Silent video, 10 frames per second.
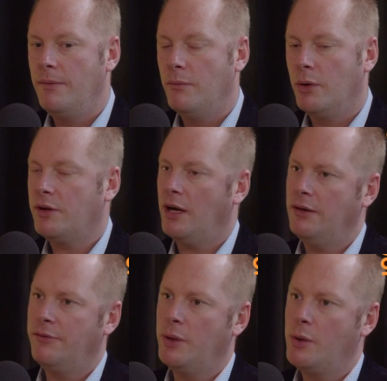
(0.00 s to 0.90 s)
What kind
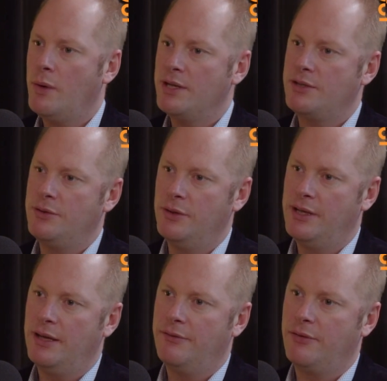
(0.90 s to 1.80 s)
of requests do you
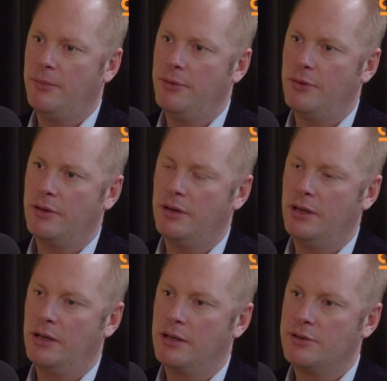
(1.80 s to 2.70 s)
get from
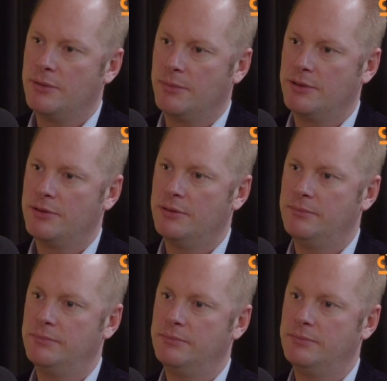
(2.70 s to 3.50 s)
your customers?